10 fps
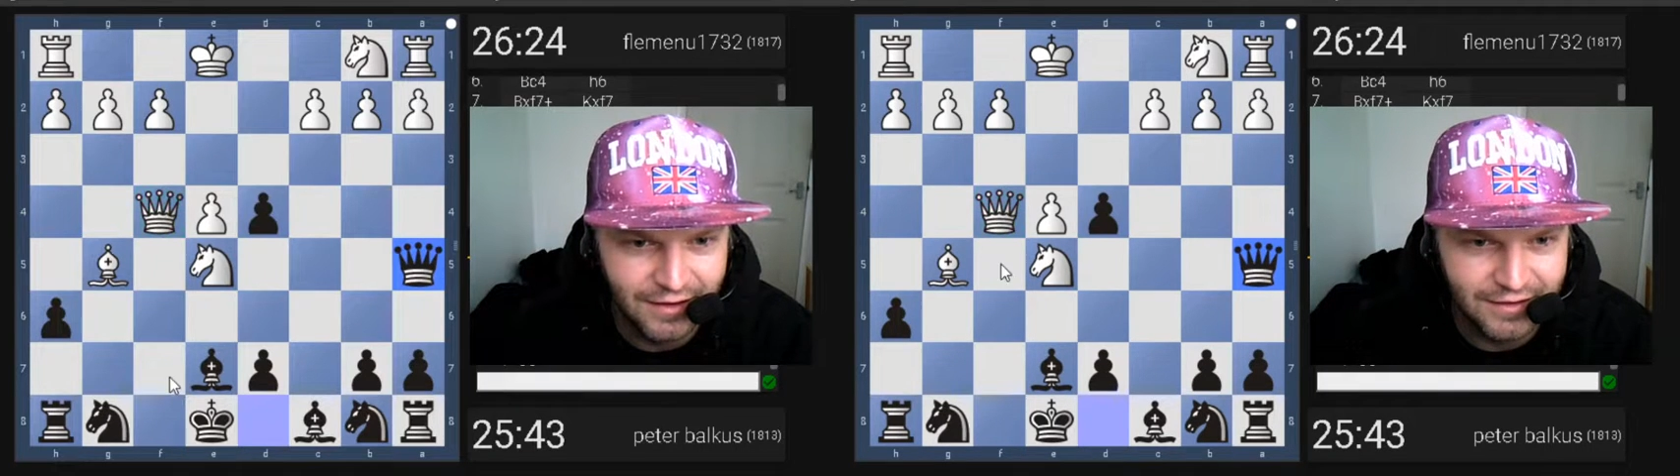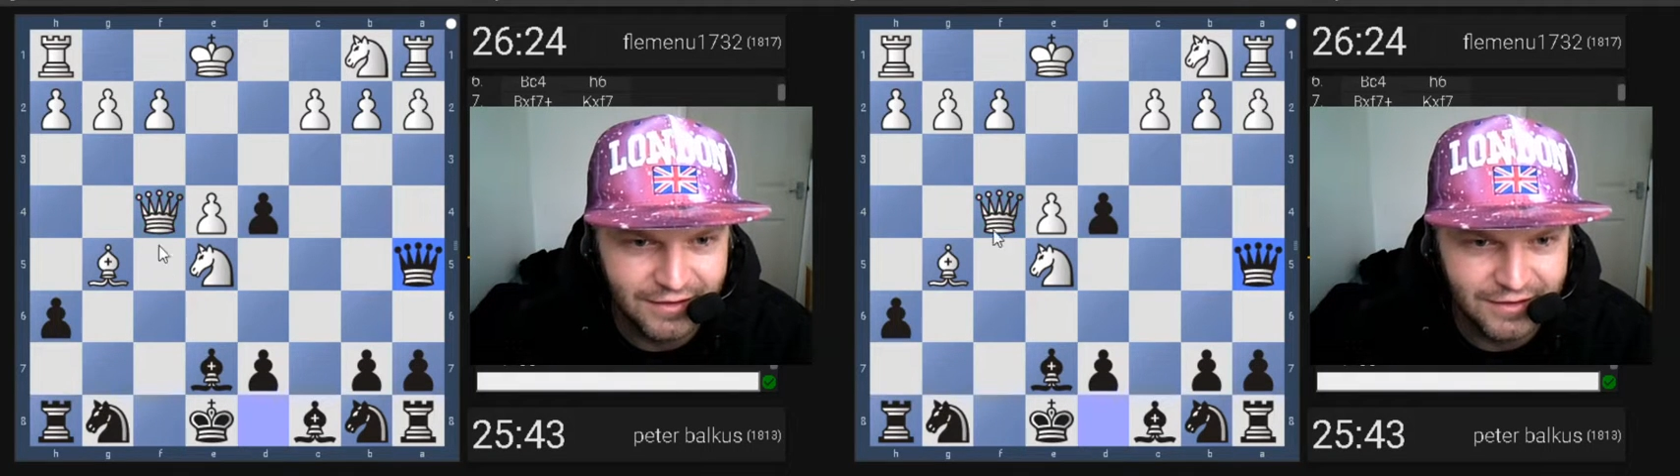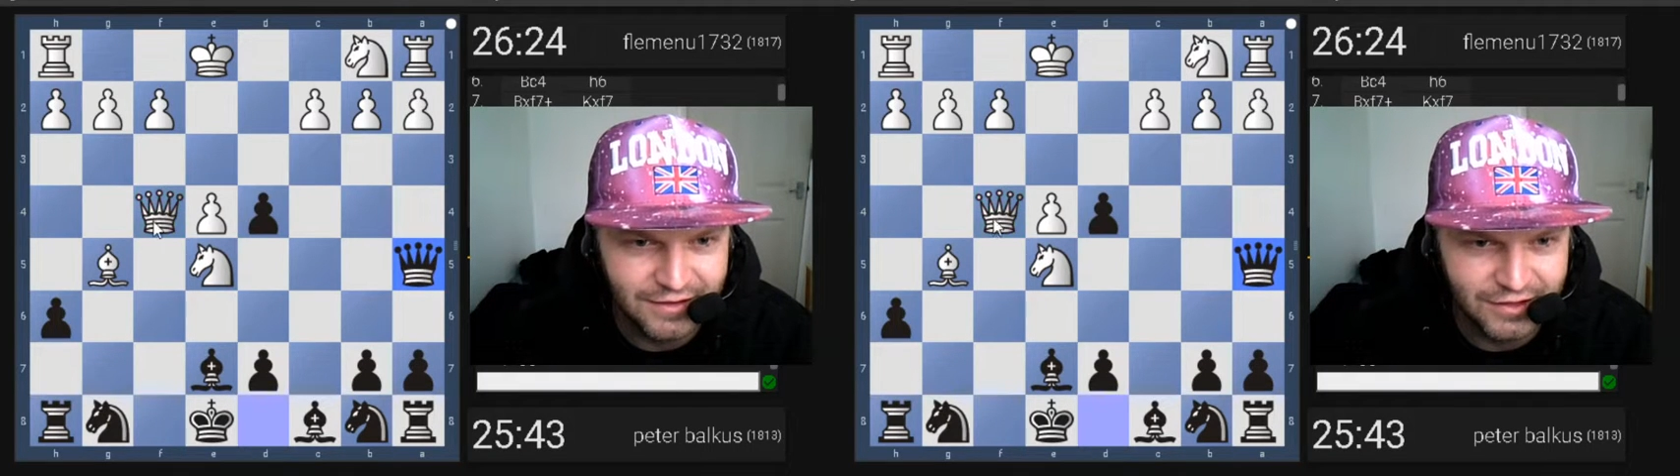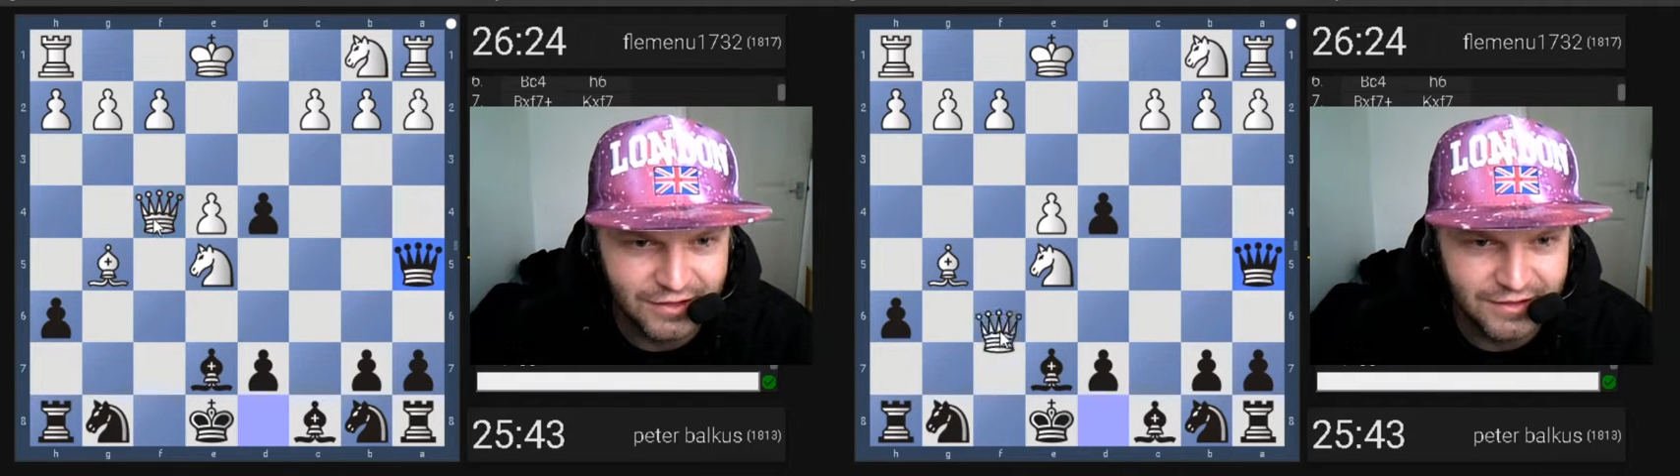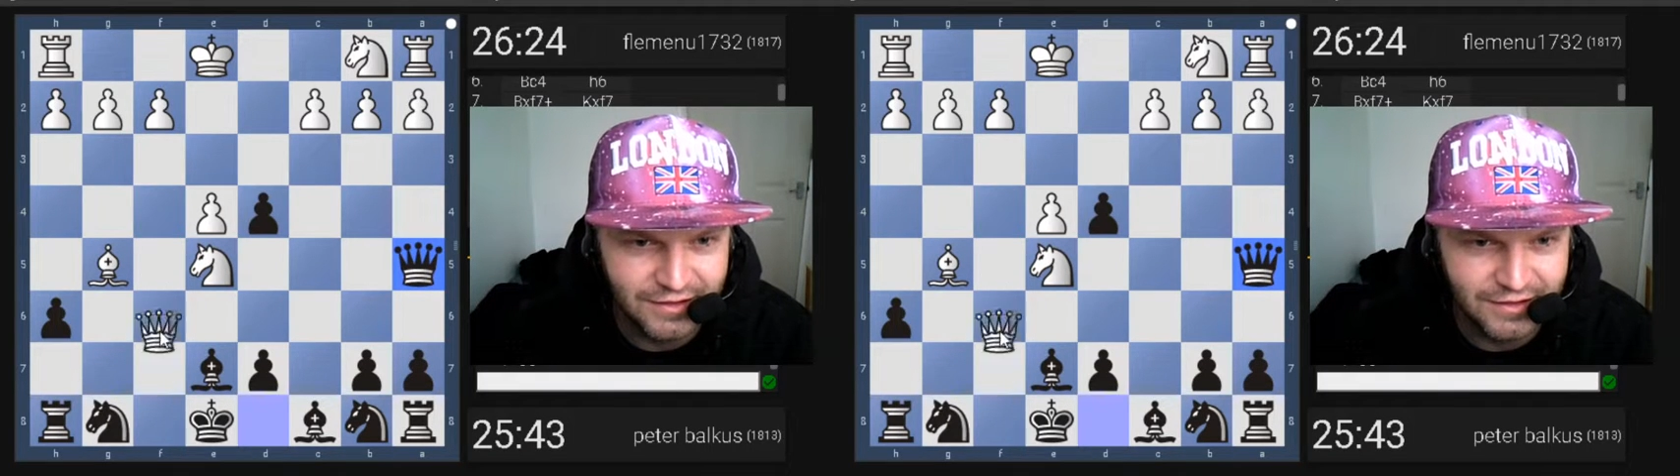this is just